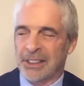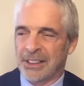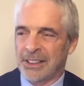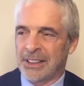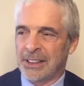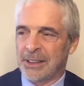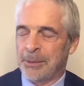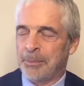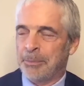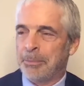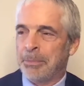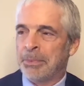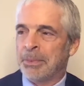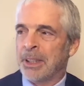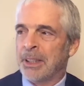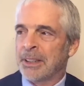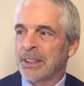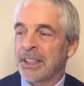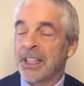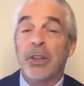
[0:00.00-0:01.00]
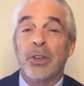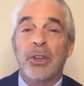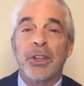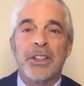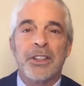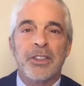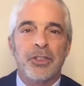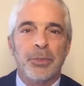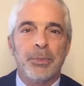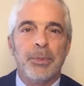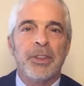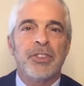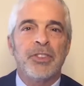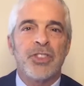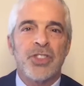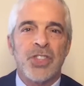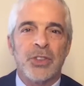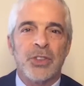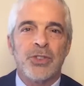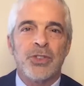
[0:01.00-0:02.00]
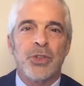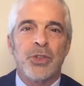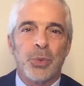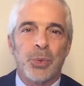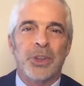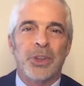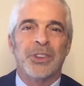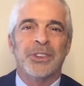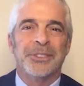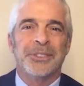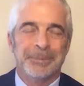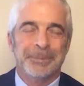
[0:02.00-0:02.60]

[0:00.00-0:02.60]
Um, uh, carrying this message out to the world.